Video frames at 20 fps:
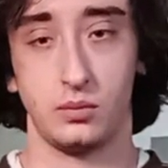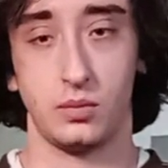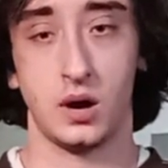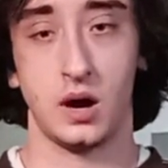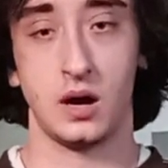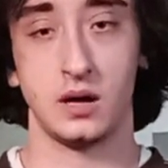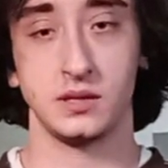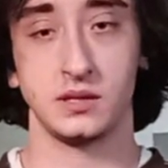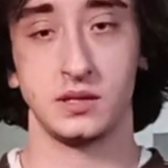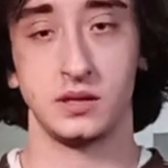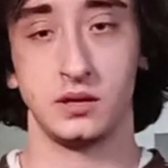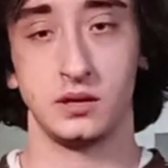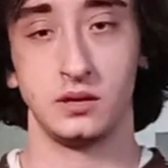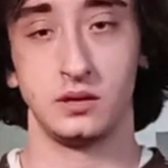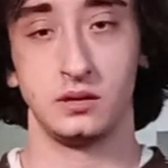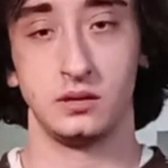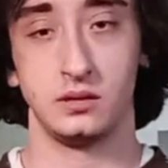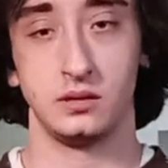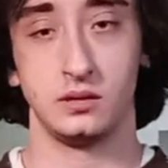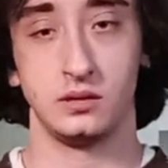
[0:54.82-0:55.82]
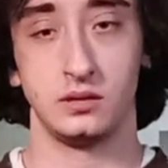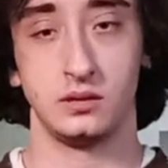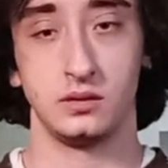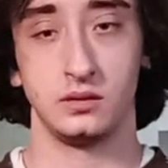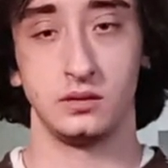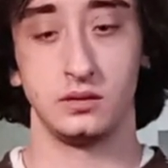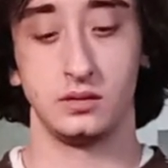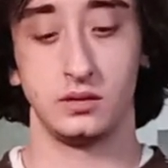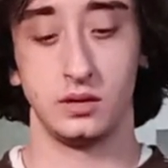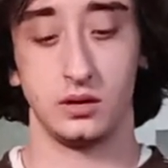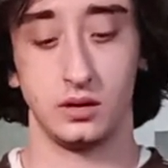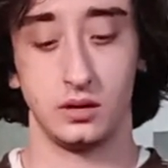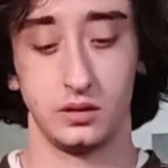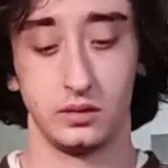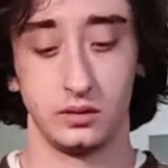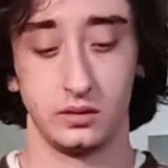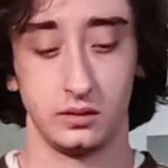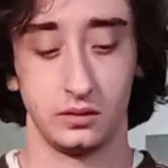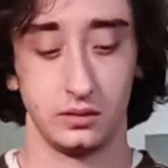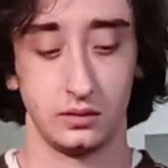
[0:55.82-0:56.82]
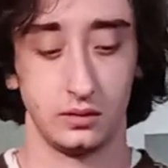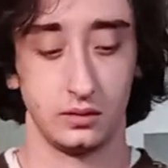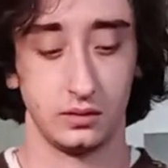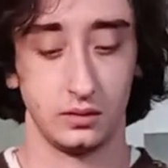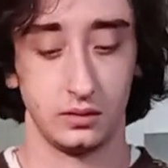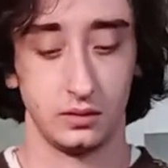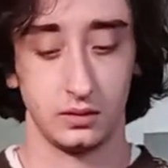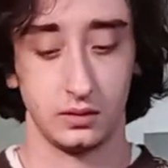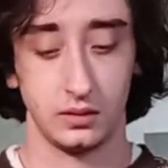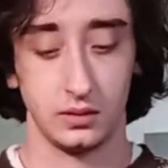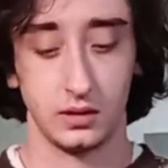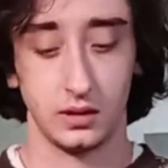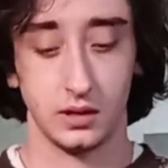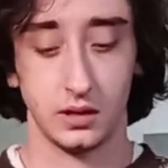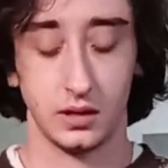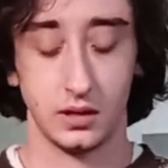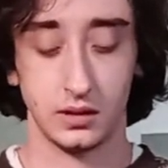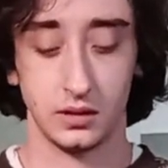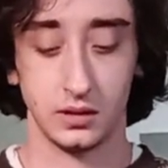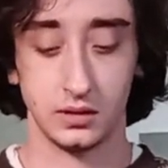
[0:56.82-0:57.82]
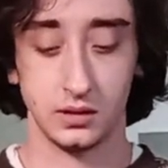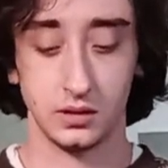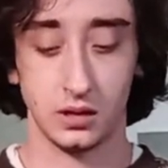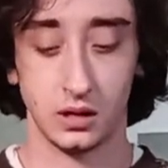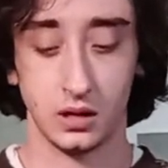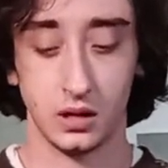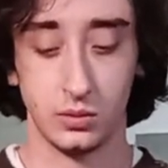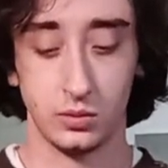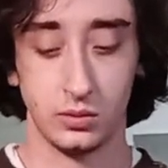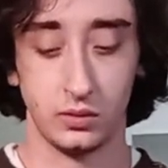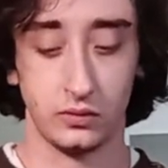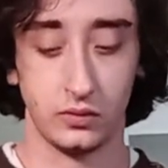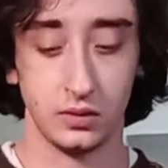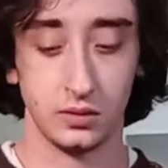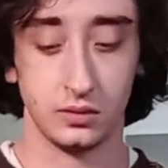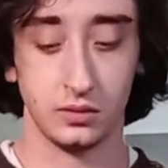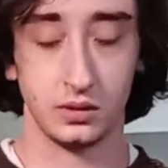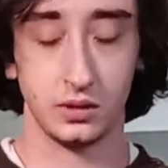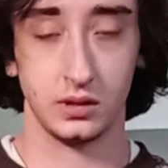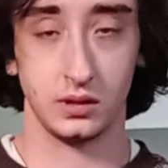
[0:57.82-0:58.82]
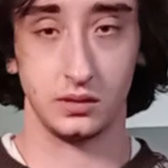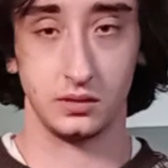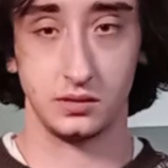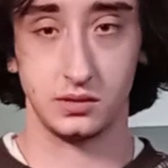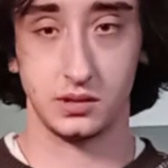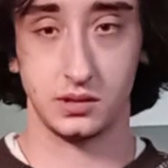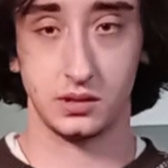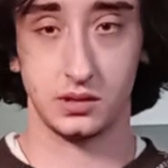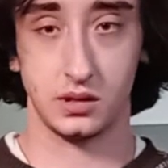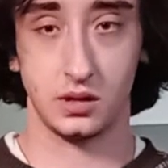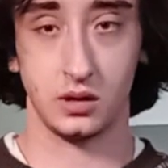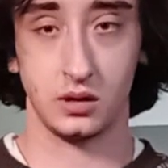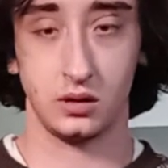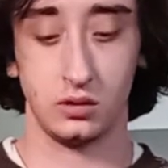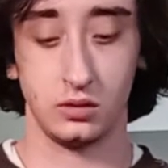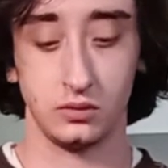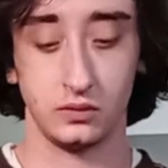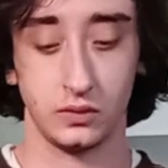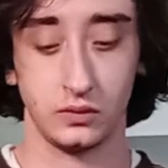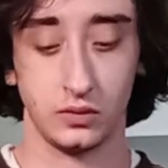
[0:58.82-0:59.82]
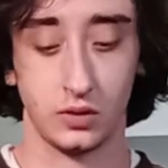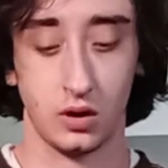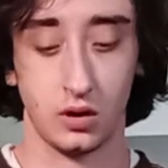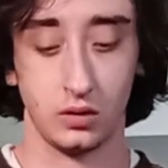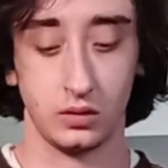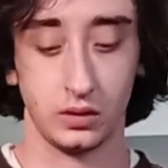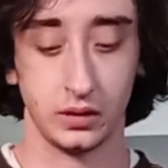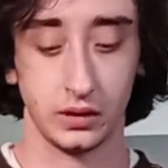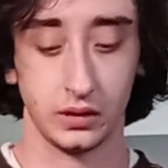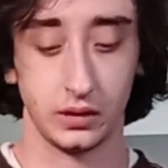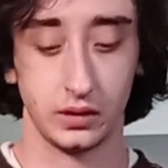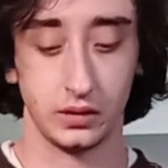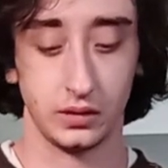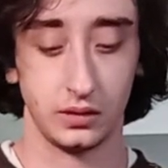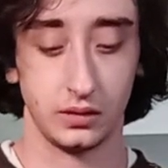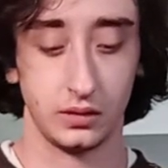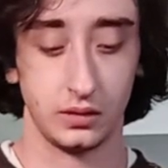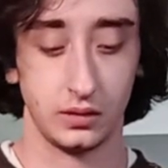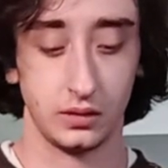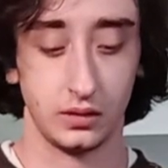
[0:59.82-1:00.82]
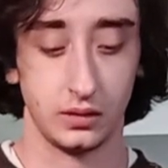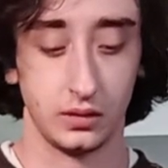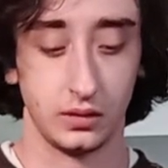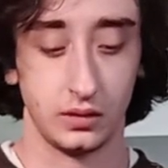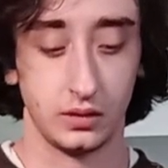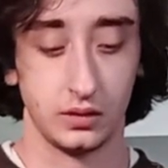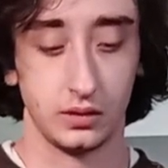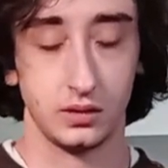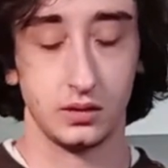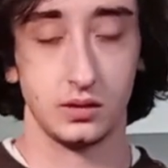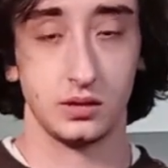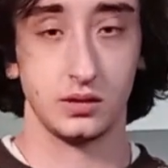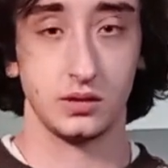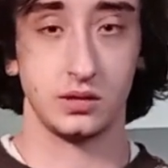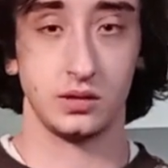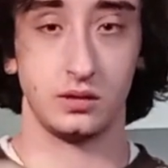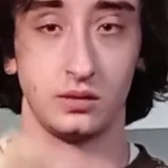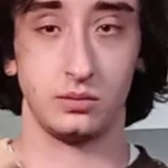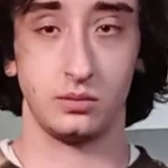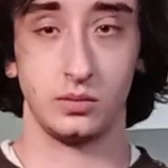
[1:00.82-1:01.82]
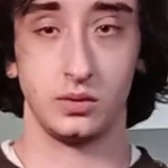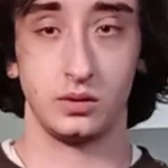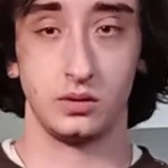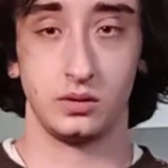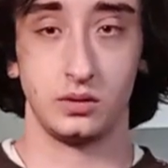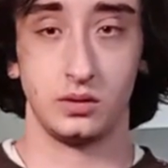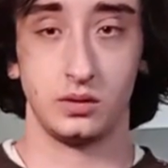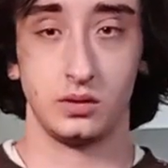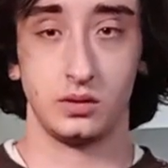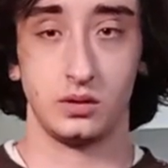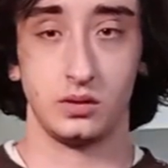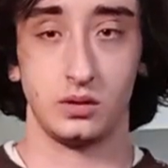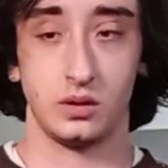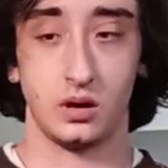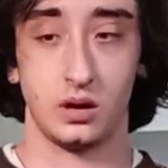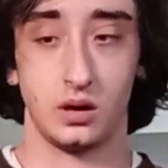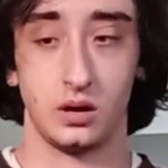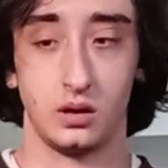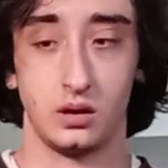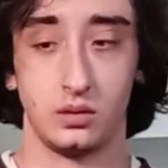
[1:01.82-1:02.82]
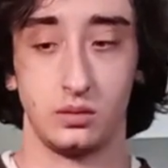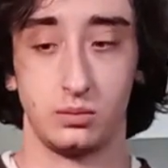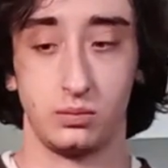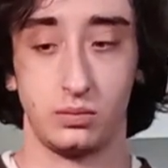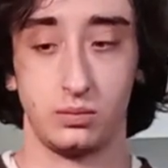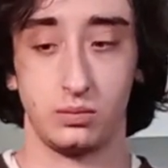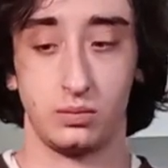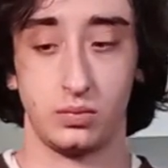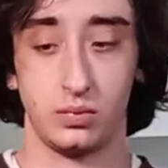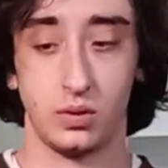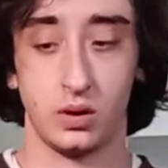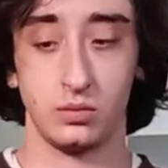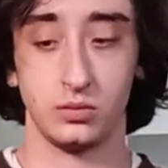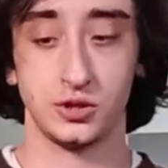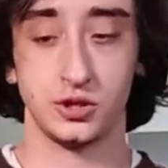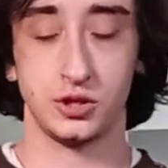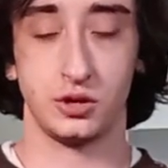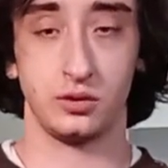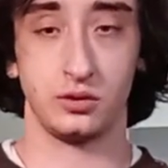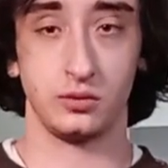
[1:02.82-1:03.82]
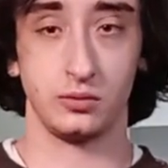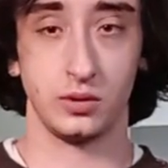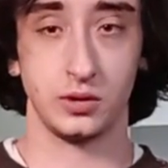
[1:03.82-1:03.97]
Pasta, duh. And then a couple of other things. A clove of garlic, some Parmigiano